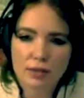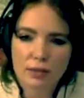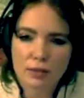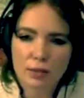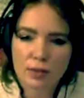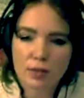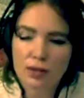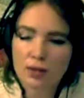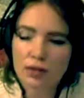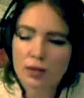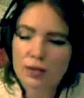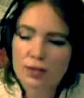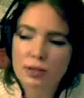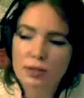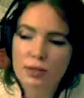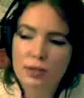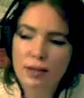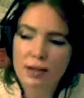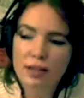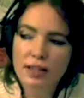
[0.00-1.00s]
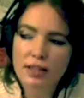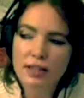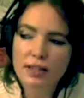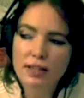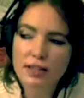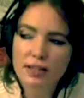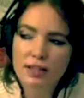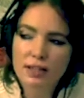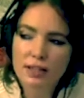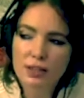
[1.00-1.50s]
What are those
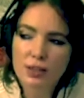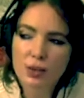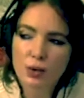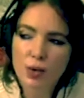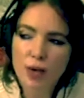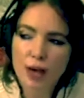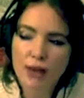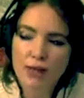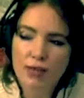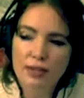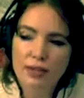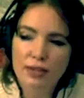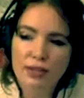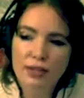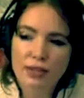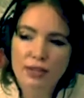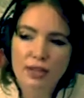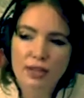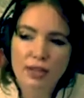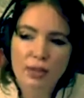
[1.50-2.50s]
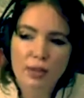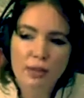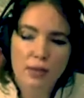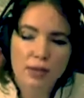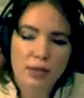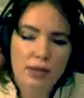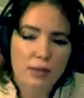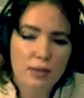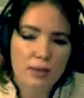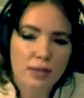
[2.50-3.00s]
spaces that you haven't
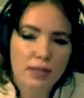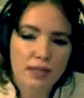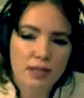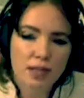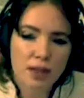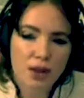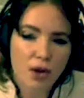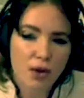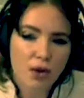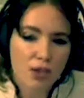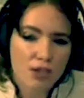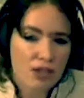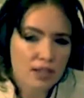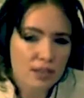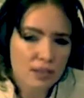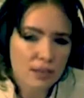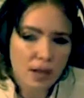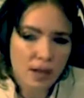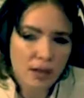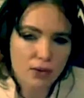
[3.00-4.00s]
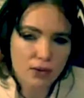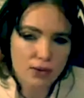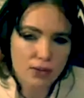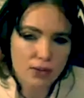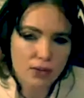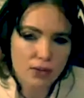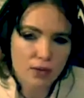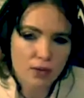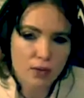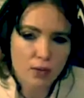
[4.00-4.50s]
been completely honest about
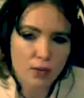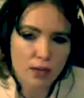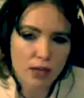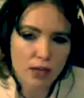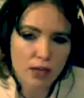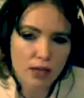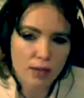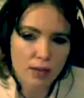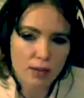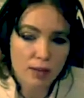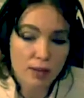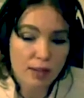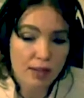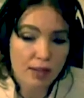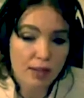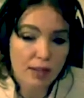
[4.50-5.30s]
yourself within the